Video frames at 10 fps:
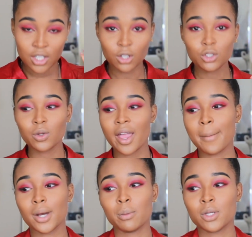don't you
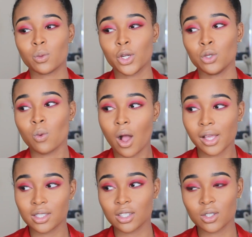have moments where you
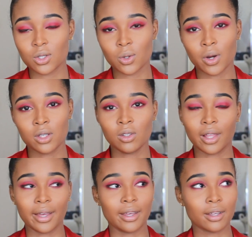walk into the store and you
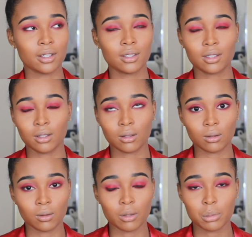like,
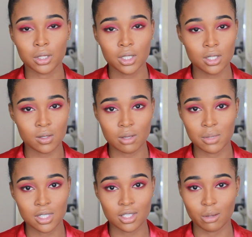Lord, please don't let
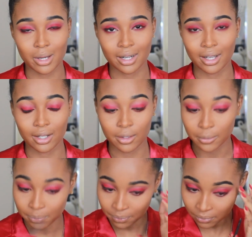me see nobody I know.